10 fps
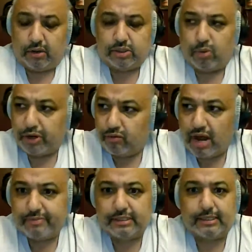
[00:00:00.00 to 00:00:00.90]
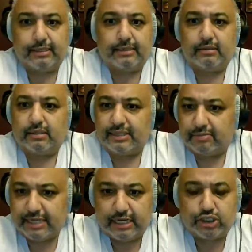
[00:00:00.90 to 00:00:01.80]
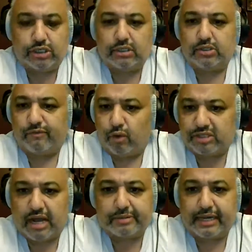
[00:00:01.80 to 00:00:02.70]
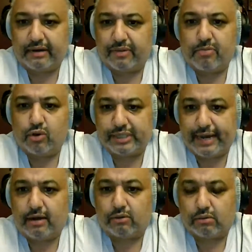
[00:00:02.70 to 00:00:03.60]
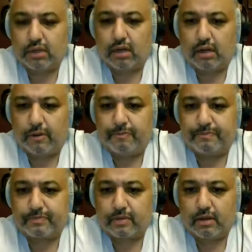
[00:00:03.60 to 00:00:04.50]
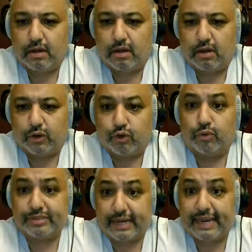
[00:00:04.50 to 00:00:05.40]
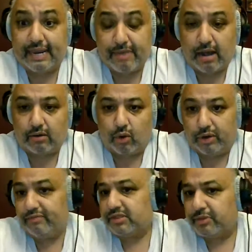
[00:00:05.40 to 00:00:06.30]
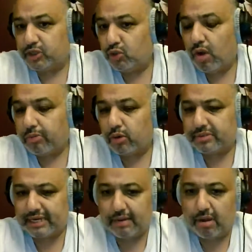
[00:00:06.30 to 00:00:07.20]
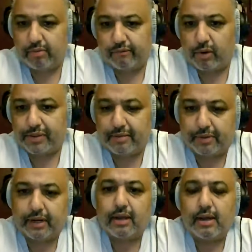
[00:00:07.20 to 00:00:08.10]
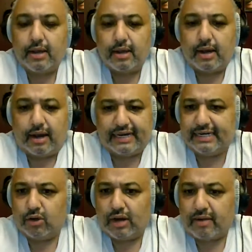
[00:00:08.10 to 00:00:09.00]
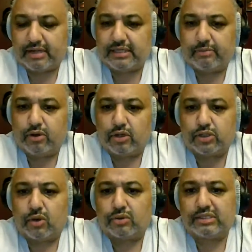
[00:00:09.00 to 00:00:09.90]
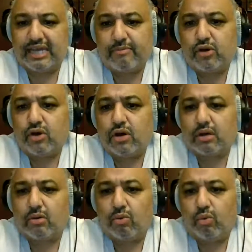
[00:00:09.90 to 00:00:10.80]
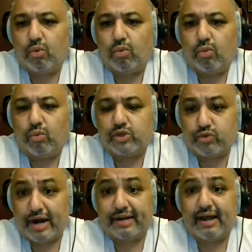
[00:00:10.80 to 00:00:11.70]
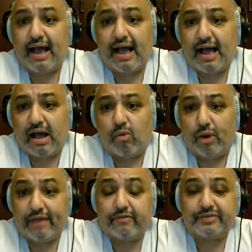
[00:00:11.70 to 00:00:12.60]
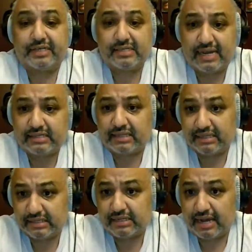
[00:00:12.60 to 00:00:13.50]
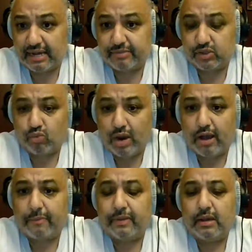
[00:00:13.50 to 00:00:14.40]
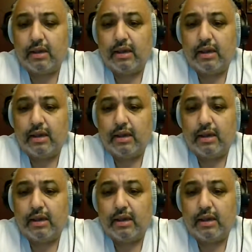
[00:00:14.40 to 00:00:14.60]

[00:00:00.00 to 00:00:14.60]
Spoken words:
Smokey Robinson, the Temptations, the Four Tops, kind of the Motown groups that came out, or even some of the doo-wop groups that came out before then. But I didn't know a lot about Sam Cooke. So Sam Cooke was riding a wave of success at this time as well.